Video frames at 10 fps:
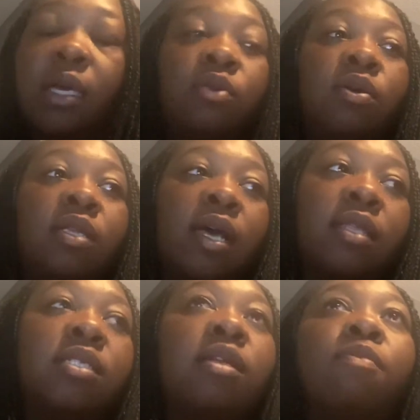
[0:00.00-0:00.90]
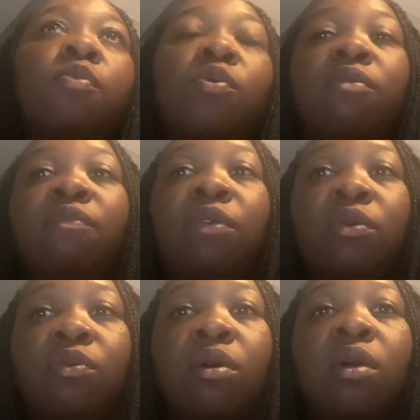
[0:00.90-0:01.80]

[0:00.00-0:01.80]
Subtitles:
You acknowledge their point of view.